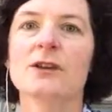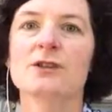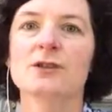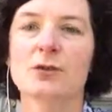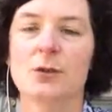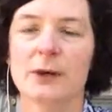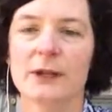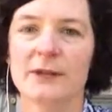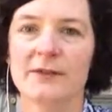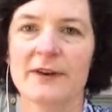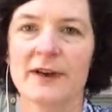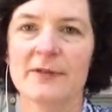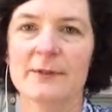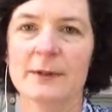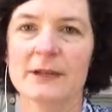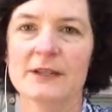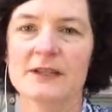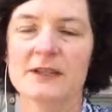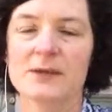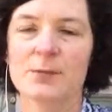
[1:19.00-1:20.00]

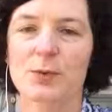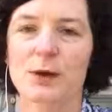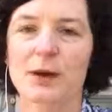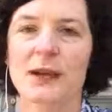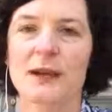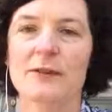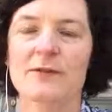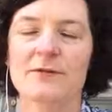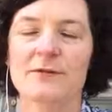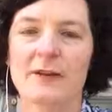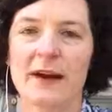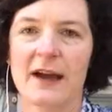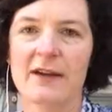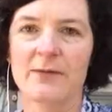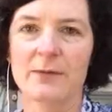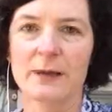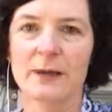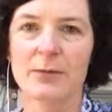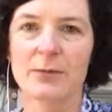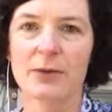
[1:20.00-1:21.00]
25-minute sprint,
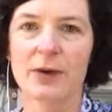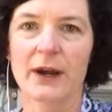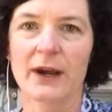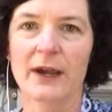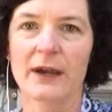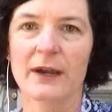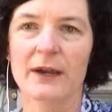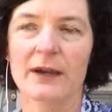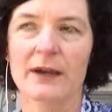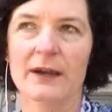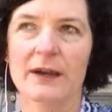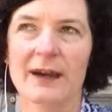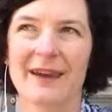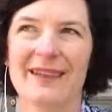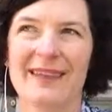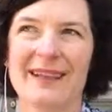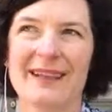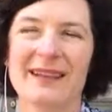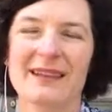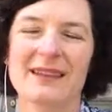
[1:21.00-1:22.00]
5-minute break,
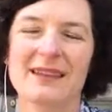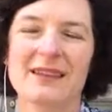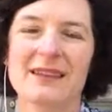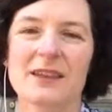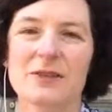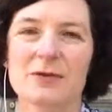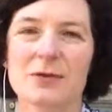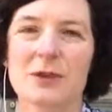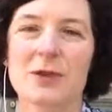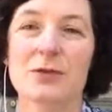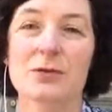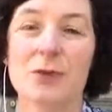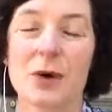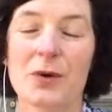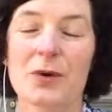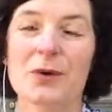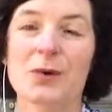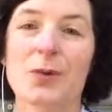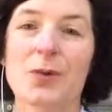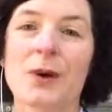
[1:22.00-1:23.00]
and then I think they
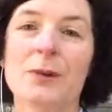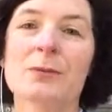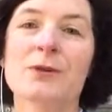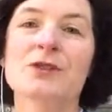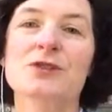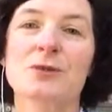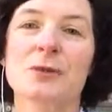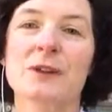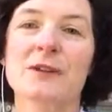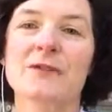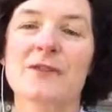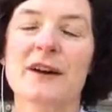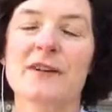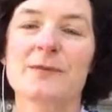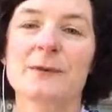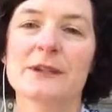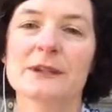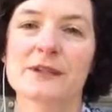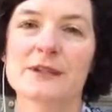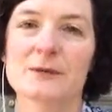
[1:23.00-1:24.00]
throw in one more
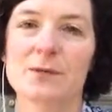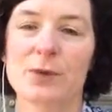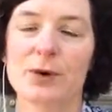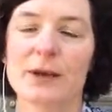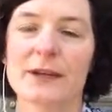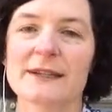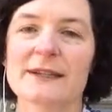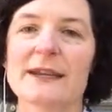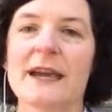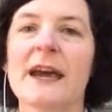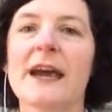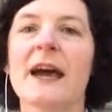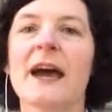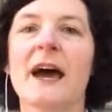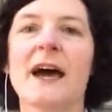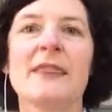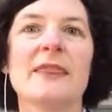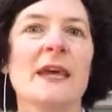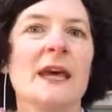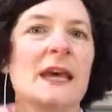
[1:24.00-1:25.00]
25-minute sprint,
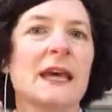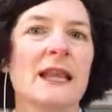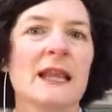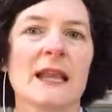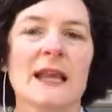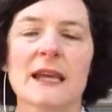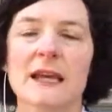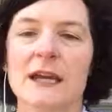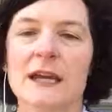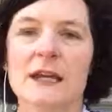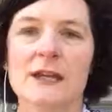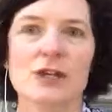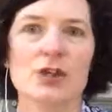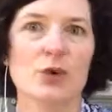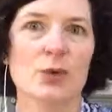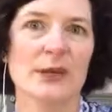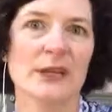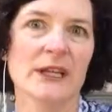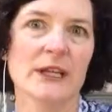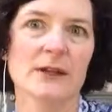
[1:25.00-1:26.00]
and then like a
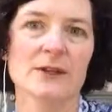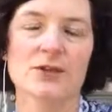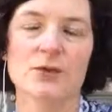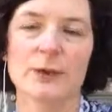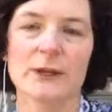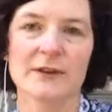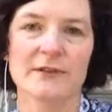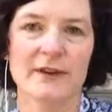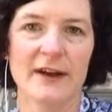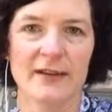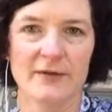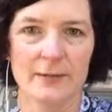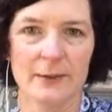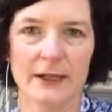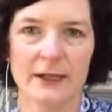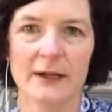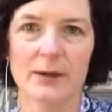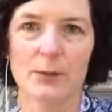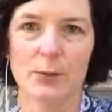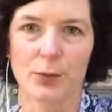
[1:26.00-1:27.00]
20 or
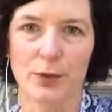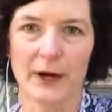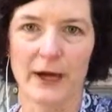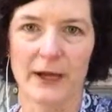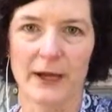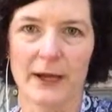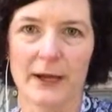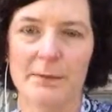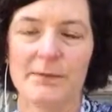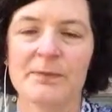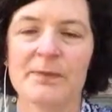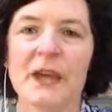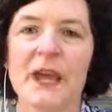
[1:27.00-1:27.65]
25-minute break.